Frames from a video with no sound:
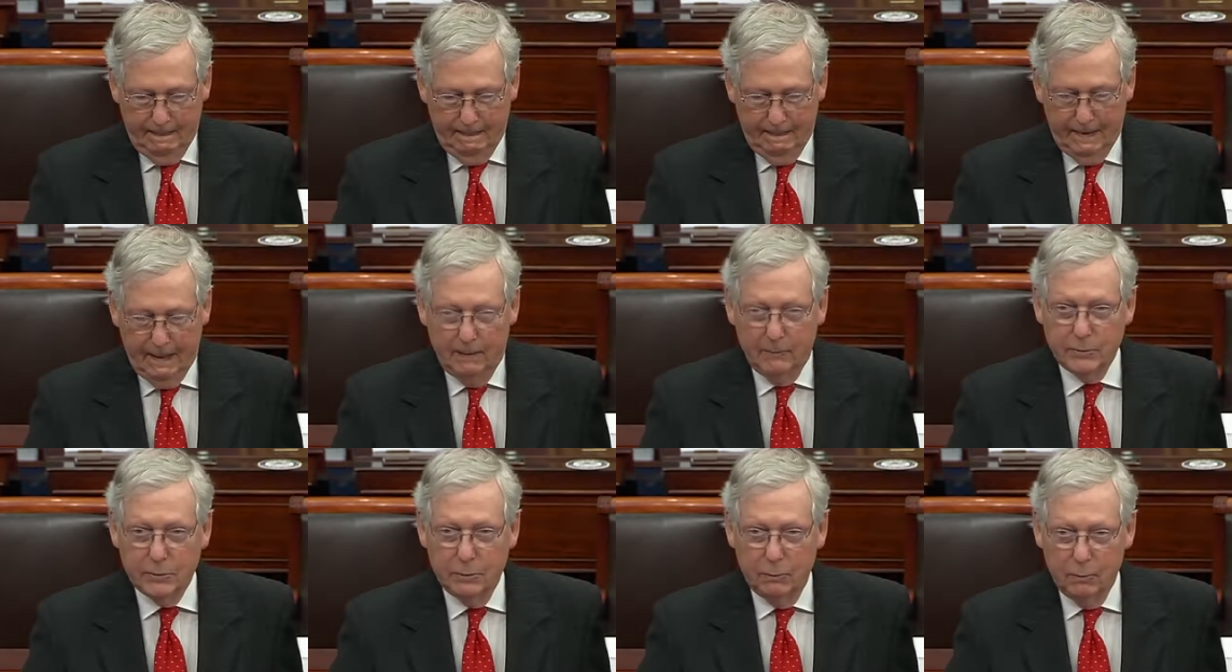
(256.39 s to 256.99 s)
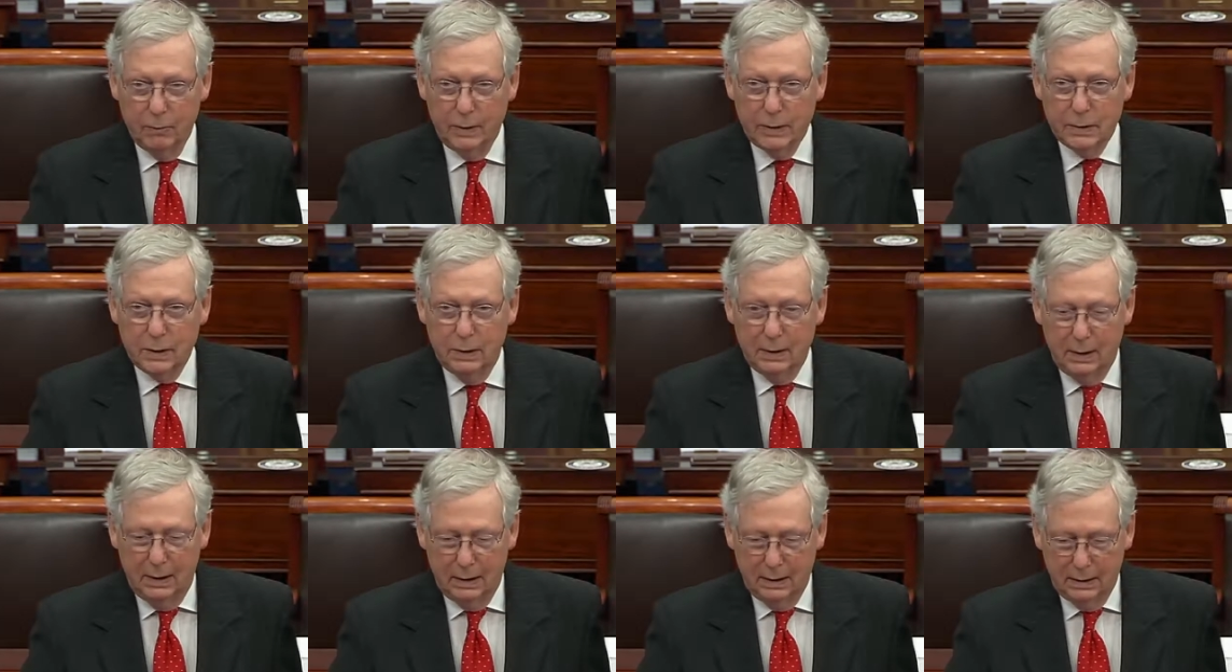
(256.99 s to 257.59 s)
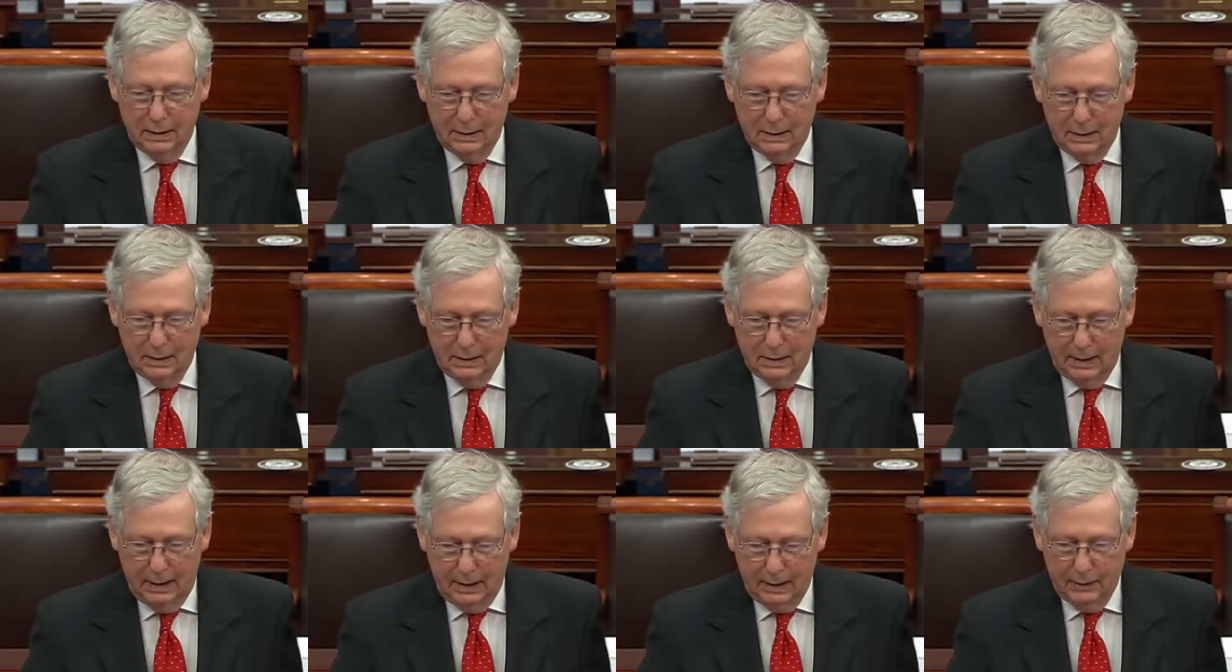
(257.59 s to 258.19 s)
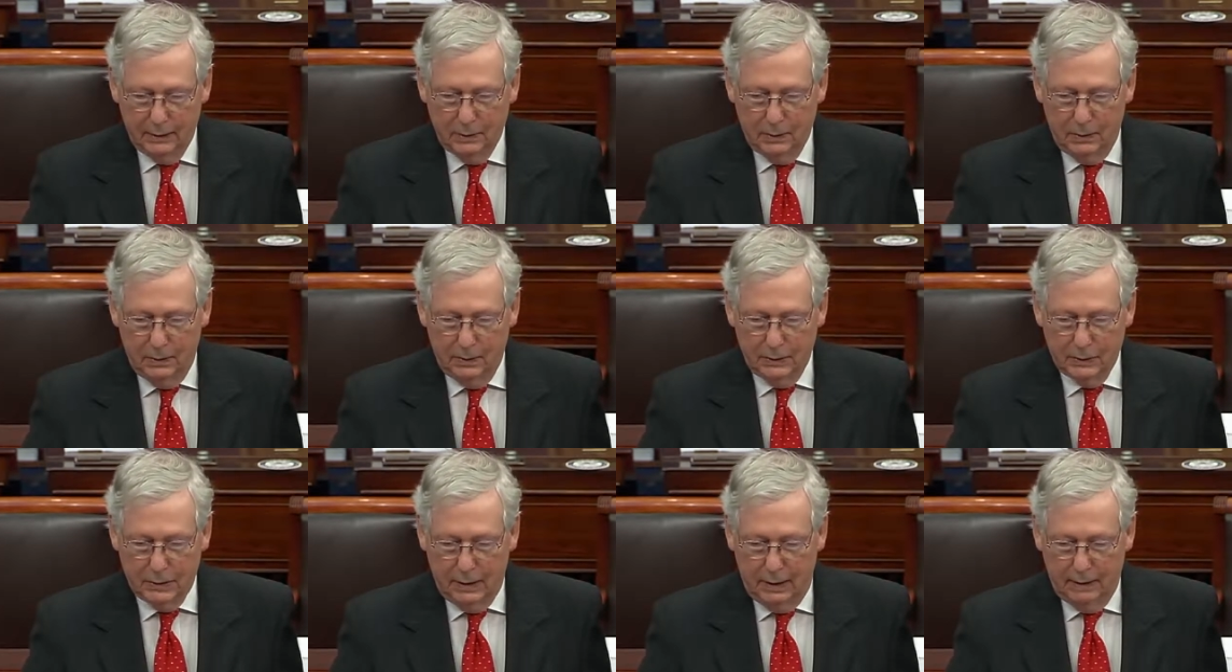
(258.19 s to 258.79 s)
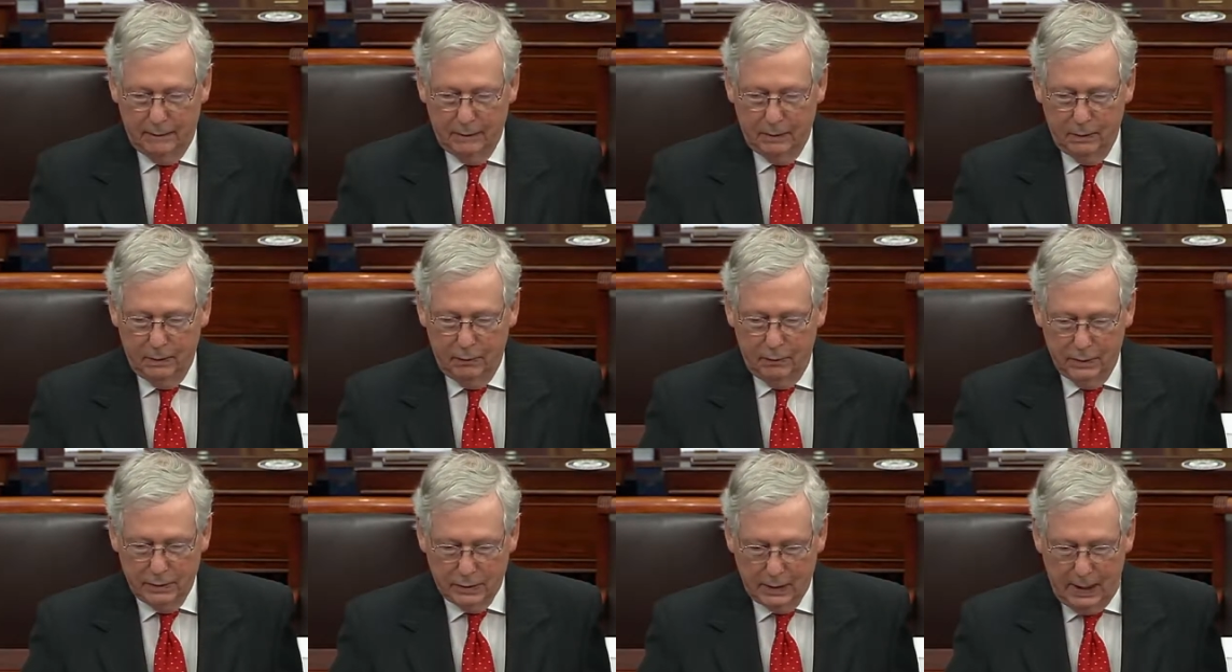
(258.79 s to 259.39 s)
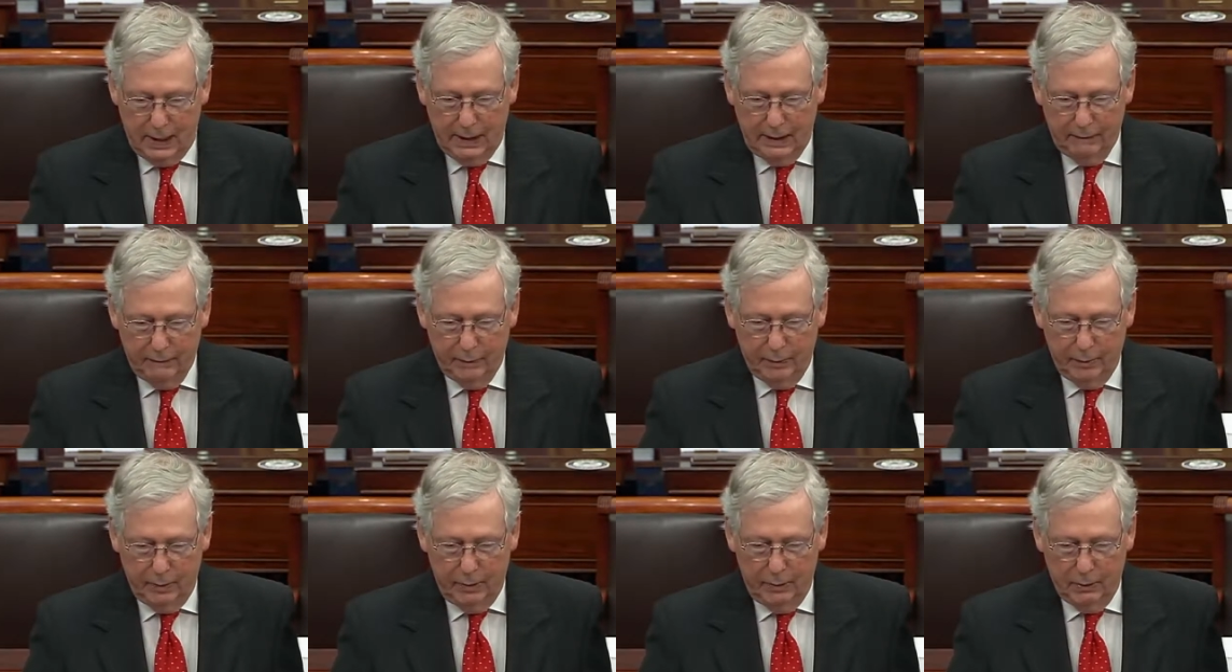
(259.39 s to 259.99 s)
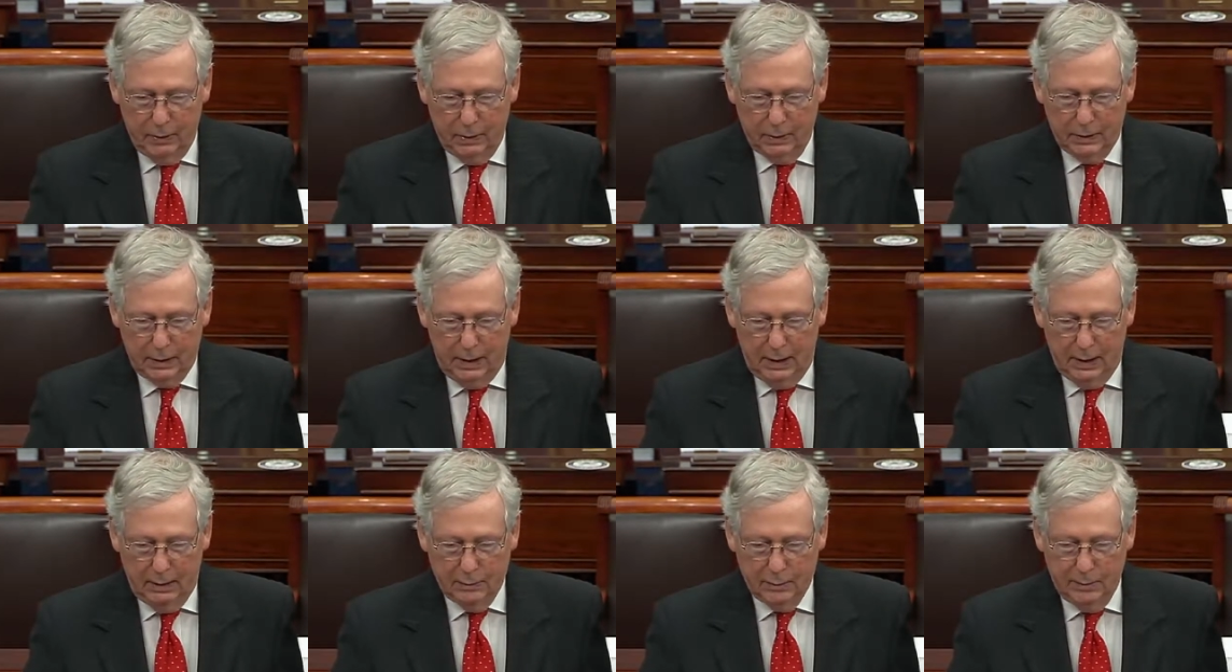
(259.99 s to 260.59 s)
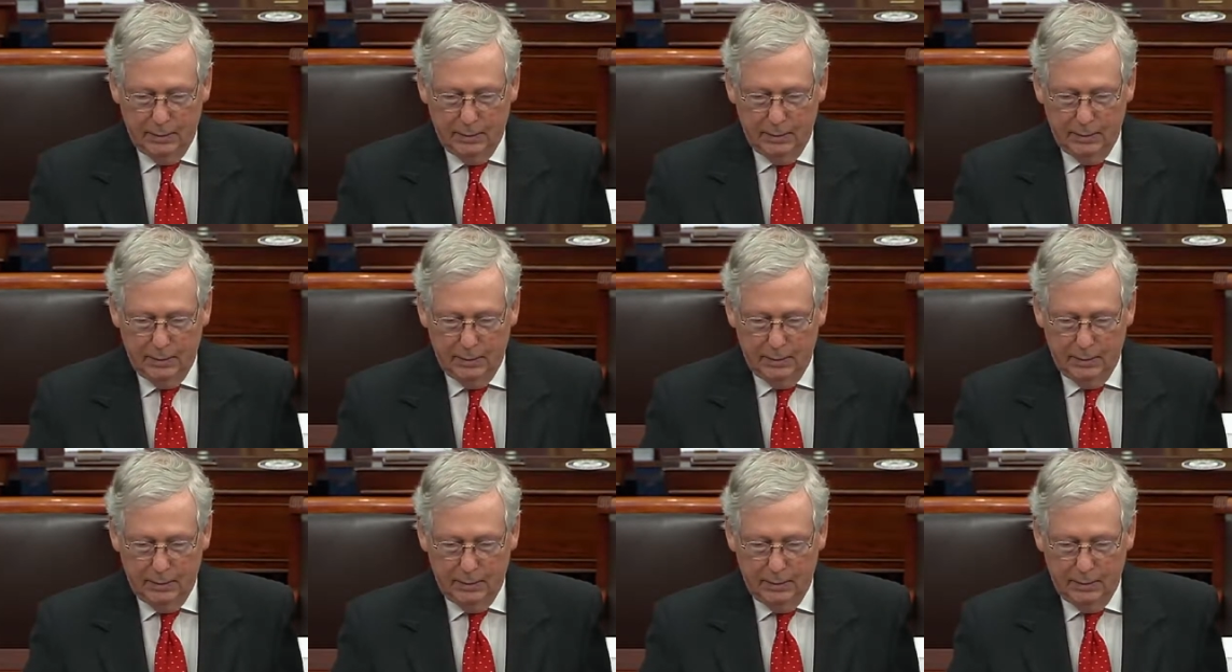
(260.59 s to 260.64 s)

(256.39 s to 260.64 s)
That was a recent editorial staffer resigning from the New York Times